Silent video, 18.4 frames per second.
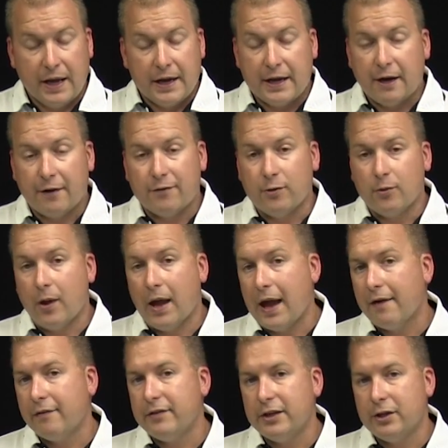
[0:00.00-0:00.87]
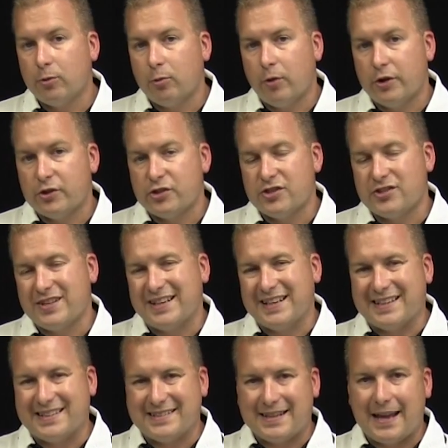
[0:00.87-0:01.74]
Now, if you have any questions
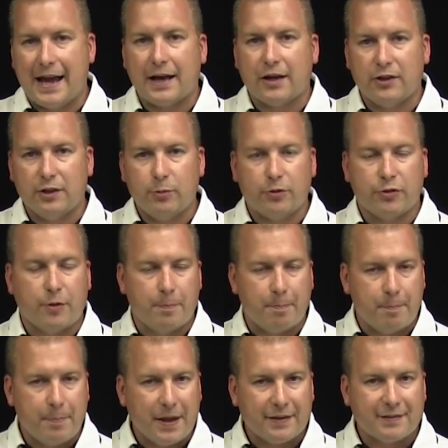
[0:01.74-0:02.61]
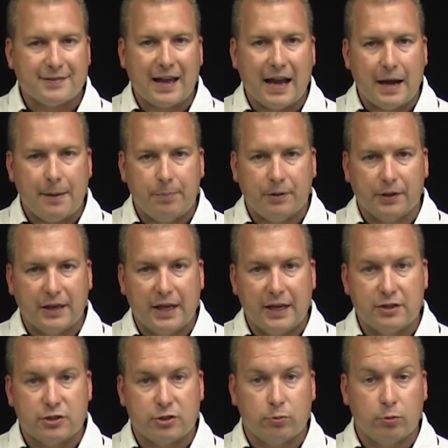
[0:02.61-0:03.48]
on exactly what the best
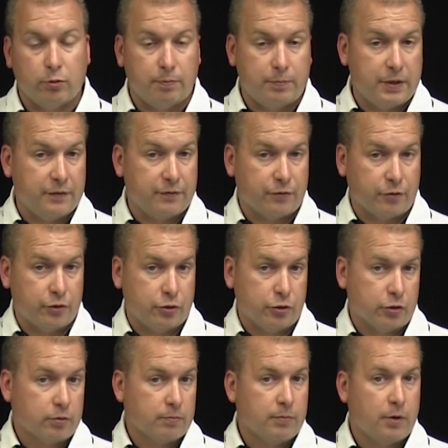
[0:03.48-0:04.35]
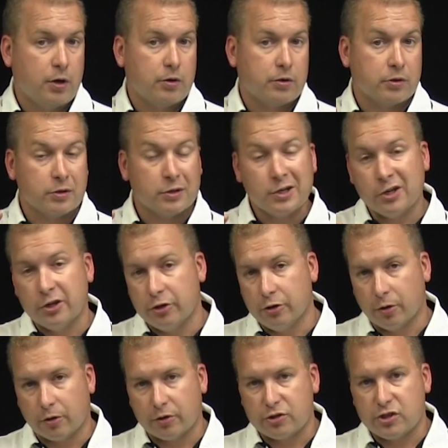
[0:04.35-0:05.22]
application would be for your motor,
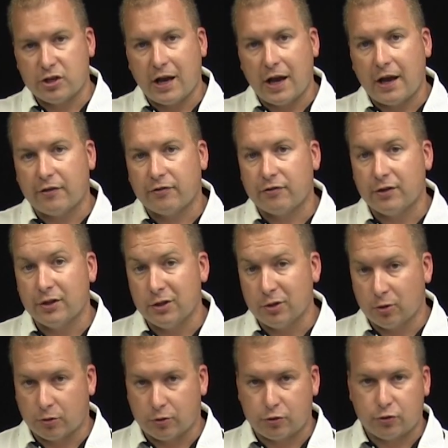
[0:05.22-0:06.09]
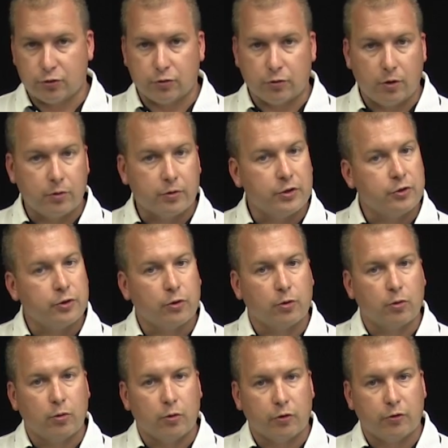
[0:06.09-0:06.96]
your chassis, your stroke, and
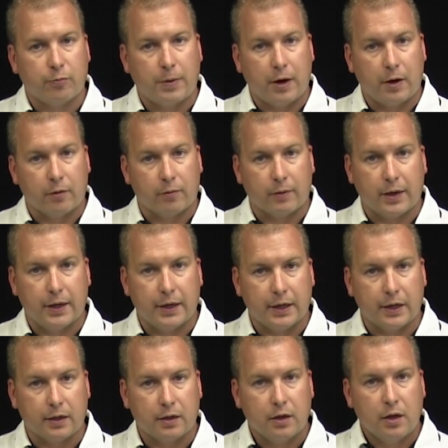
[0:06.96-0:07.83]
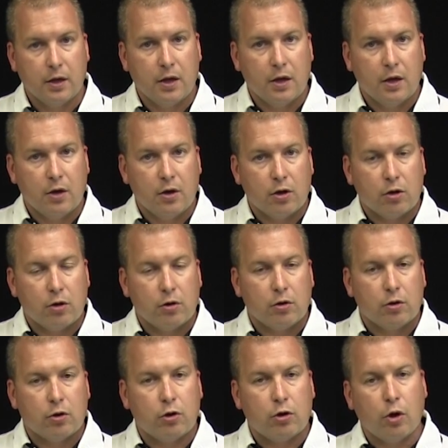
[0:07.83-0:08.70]
your horsepower rating,
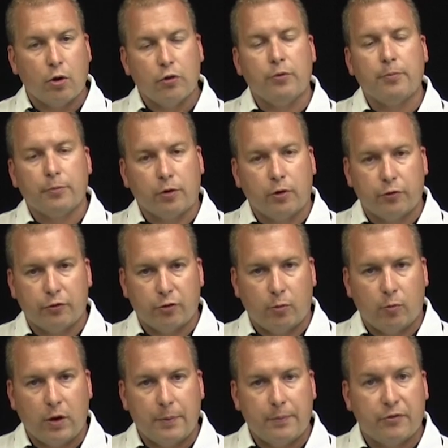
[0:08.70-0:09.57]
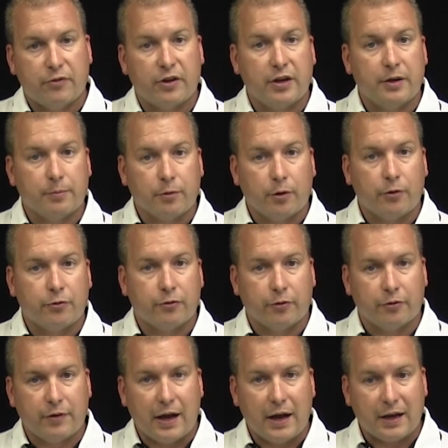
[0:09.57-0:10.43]
go to the Moroso website at
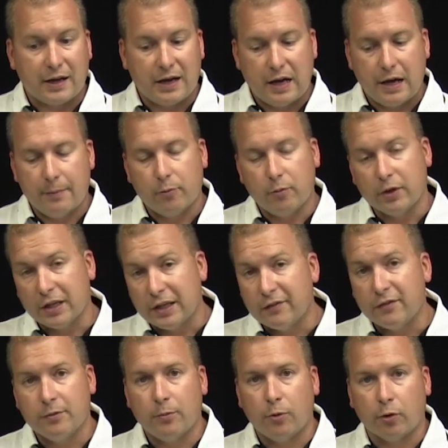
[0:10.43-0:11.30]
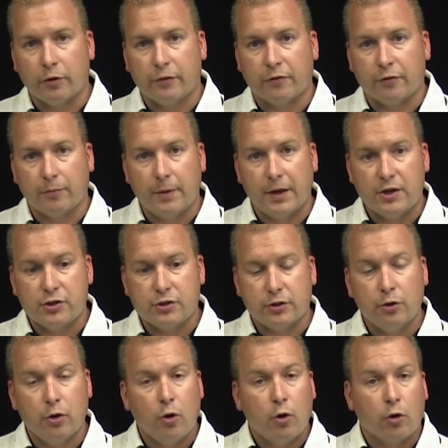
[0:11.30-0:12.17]
moroso.com. We can give you more
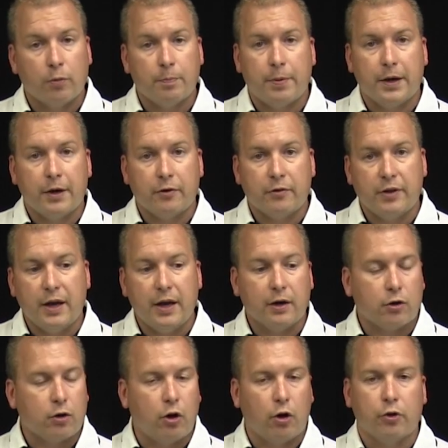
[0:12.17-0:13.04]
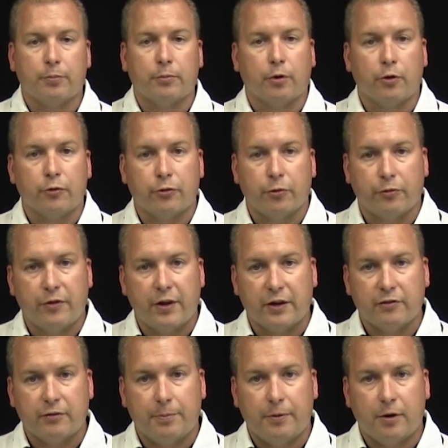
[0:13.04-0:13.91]
information, or better yet, call the Moroso
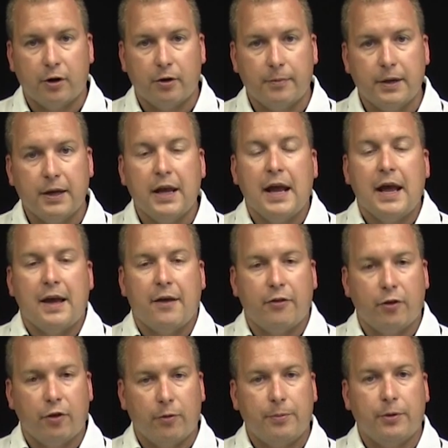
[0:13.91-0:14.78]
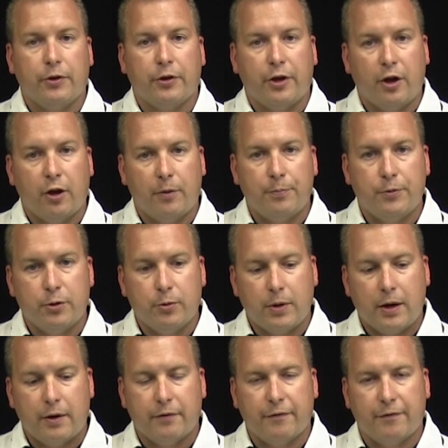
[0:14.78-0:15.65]
Tech Department and they'll be able to help
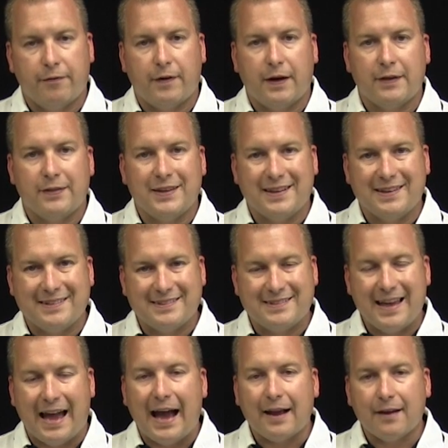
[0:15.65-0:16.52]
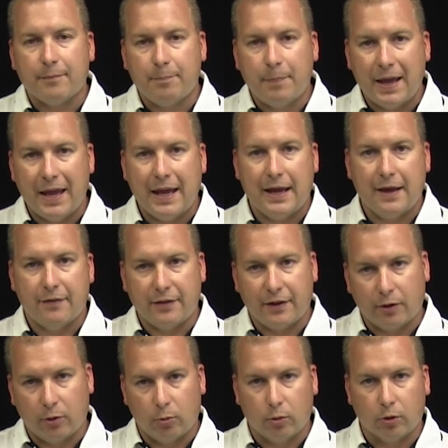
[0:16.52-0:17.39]
you out and find the exact pan
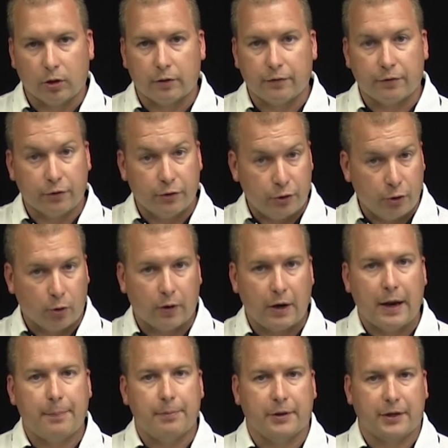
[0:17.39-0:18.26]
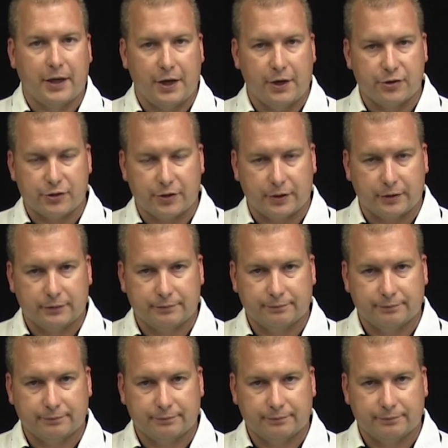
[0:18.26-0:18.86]
that'll work for your application.